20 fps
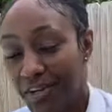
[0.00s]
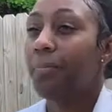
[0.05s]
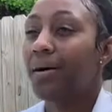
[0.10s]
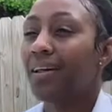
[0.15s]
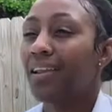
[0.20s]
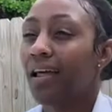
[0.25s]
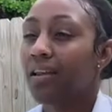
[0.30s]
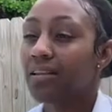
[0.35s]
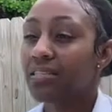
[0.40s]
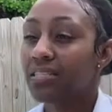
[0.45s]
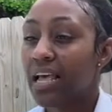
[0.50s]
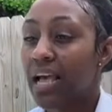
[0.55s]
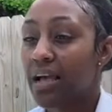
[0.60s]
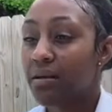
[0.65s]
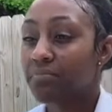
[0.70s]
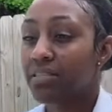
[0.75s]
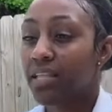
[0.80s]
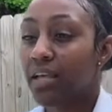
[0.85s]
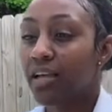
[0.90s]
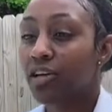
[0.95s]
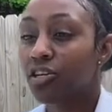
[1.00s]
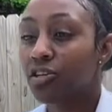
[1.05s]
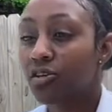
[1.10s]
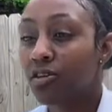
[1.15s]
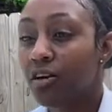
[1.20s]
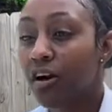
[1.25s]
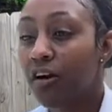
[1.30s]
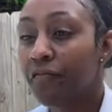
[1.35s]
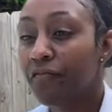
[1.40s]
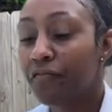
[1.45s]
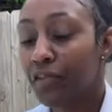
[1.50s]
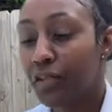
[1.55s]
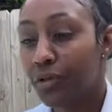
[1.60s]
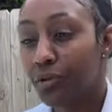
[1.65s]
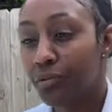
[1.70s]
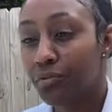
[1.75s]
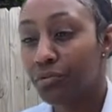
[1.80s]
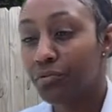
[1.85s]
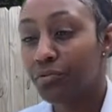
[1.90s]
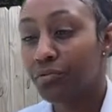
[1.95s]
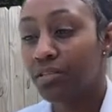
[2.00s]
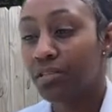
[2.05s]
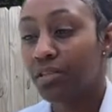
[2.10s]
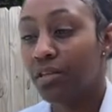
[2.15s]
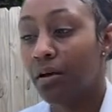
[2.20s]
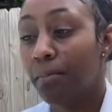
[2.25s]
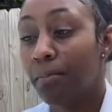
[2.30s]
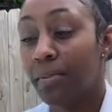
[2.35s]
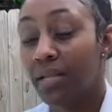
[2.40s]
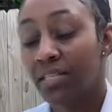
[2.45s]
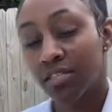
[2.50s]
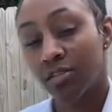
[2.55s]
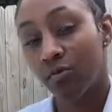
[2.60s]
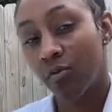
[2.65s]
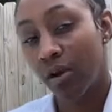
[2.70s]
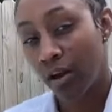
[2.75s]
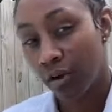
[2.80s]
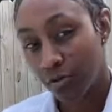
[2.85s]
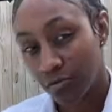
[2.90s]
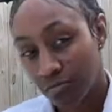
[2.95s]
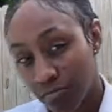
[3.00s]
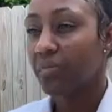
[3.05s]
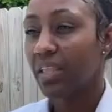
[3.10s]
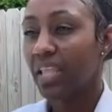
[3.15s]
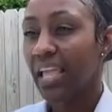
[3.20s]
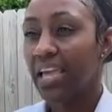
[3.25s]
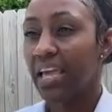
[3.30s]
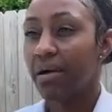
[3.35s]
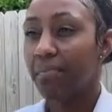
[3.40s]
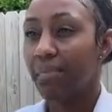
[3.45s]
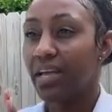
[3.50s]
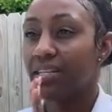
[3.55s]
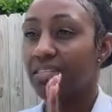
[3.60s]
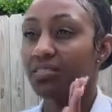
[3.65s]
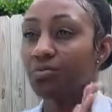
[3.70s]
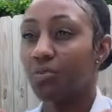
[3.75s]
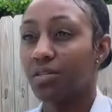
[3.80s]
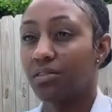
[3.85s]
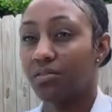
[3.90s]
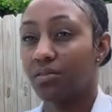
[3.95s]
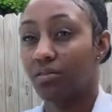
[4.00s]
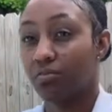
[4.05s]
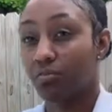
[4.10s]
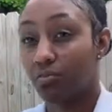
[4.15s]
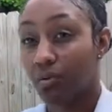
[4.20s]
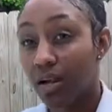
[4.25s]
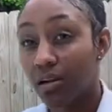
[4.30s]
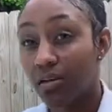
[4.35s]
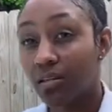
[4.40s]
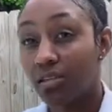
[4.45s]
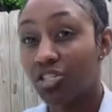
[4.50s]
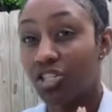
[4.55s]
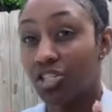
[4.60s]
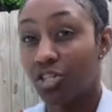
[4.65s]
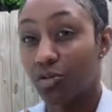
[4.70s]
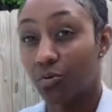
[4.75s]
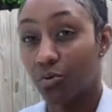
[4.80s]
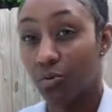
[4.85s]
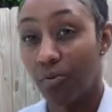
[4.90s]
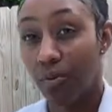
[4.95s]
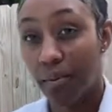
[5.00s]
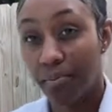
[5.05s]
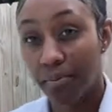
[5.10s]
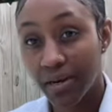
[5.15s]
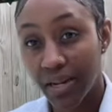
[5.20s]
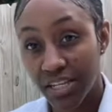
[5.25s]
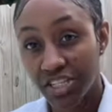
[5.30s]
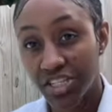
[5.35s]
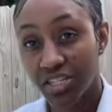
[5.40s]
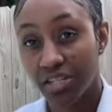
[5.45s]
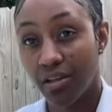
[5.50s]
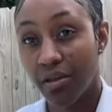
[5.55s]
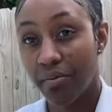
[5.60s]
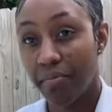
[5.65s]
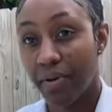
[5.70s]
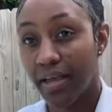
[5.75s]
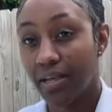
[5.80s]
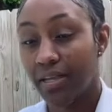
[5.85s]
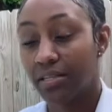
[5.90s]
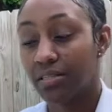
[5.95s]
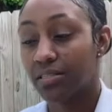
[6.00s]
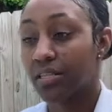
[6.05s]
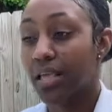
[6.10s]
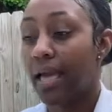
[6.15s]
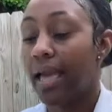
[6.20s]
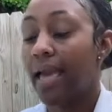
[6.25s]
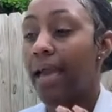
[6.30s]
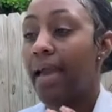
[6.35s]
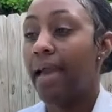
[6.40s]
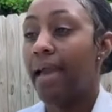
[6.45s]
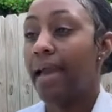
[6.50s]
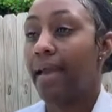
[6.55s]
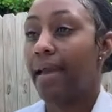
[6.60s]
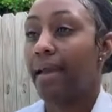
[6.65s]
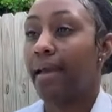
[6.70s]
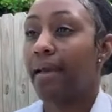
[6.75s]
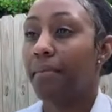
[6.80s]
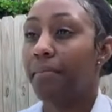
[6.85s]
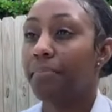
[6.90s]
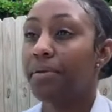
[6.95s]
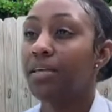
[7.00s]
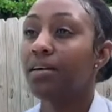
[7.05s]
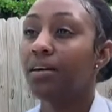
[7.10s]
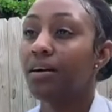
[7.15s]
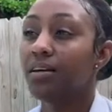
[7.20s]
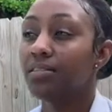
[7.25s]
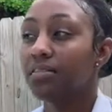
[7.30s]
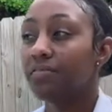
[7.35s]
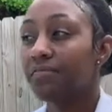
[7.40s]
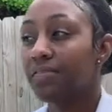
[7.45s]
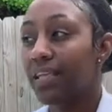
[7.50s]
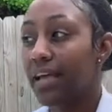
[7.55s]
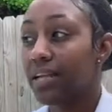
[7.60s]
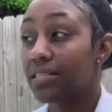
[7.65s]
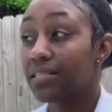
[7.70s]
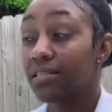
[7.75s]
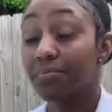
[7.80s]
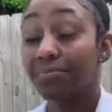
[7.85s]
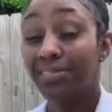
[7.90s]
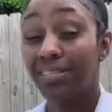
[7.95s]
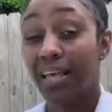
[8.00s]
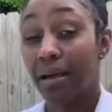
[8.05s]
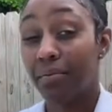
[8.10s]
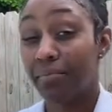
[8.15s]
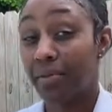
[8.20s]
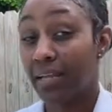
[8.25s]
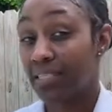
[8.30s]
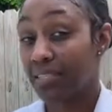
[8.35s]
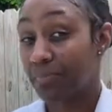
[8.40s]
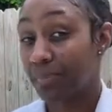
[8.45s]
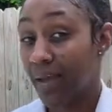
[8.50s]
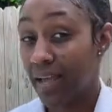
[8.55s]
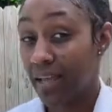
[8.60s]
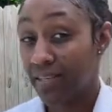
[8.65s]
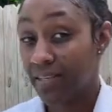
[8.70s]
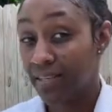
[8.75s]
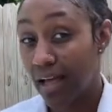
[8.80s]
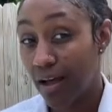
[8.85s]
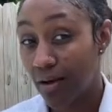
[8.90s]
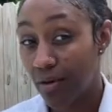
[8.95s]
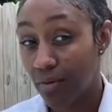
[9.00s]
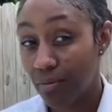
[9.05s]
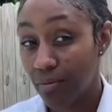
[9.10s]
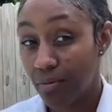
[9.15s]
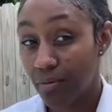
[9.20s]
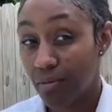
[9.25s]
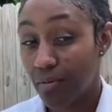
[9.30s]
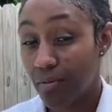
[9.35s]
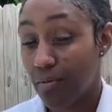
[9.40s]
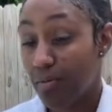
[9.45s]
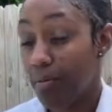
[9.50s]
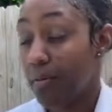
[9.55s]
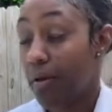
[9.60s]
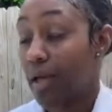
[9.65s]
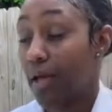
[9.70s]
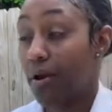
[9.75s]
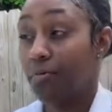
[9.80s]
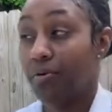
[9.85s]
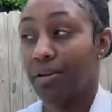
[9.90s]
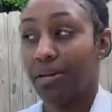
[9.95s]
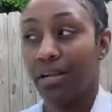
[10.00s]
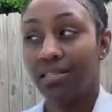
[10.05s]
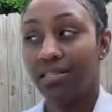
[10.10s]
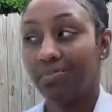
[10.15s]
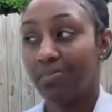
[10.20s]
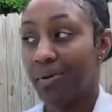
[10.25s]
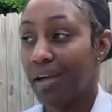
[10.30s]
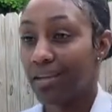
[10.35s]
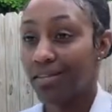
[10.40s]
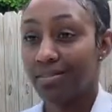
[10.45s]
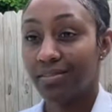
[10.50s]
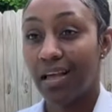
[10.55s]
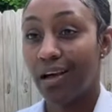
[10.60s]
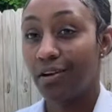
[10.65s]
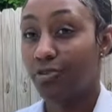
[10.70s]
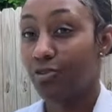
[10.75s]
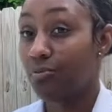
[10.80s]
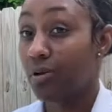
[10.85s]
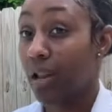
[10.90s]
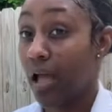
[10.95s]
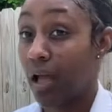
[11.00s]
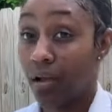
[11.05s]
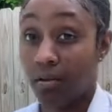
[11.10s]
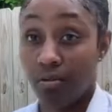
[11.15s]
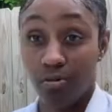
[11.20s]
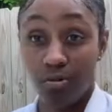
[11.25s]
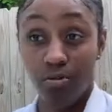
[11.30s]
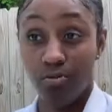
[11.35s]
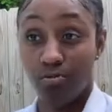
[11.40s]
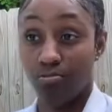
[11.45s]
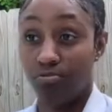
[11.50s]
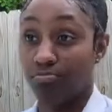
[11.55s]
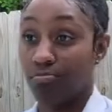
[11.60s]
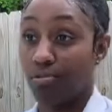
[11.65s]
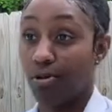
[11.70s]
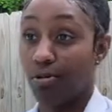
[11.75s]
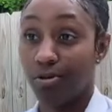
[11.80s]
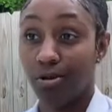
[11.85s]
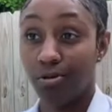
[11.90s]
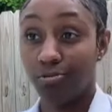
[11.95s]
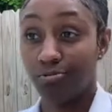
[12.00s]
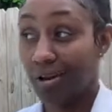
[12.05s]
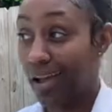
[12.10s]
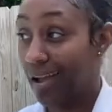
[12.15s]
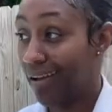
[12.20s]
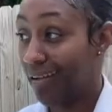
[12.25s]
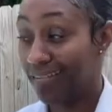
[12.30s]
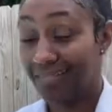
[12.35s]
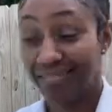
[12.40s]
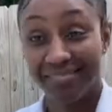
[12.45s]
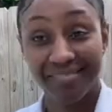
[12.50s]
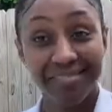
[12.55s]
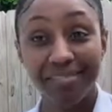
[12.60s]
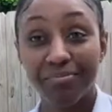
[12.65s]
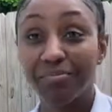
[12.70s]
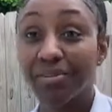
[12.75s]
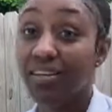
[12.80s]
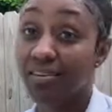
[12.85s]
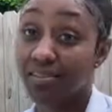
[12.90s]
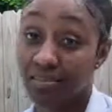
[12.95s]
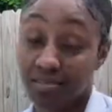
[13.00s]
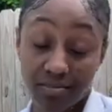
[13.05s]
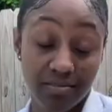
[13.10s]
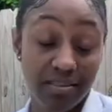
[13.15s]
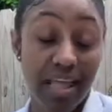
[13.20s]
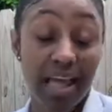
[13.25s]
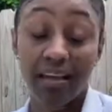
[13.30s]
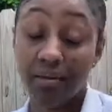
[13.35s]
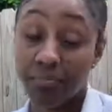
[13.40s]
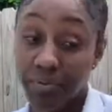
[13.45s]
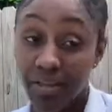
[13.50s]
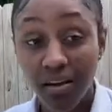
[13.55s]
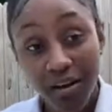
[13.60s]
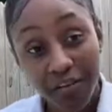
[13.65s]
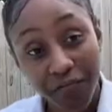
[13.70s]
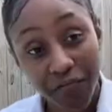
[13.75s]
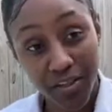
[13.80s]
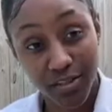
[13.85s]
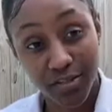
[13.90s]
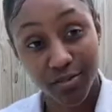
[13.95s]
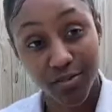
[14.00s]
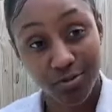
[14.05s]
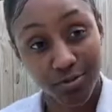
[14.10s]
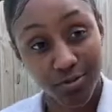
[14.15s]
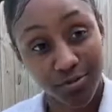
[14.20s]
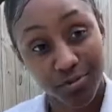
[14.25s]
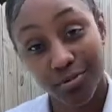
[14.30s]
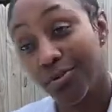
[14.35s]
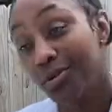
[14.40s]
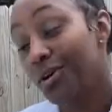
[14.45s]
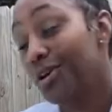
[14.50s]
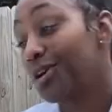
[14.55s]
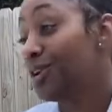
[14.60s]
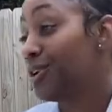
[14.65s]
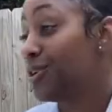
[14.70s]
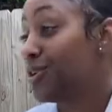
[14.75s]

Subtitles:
A lot of times they confuse the mental health inmates with the regular general population inmates. Mm-hmm. And because of that, sometimes they spaz out. Mm-hmm. And when they spaz out, you like, oh, mm-hmm. hold on now. Mm-hmm. Because that can become physical. Mm-hmm.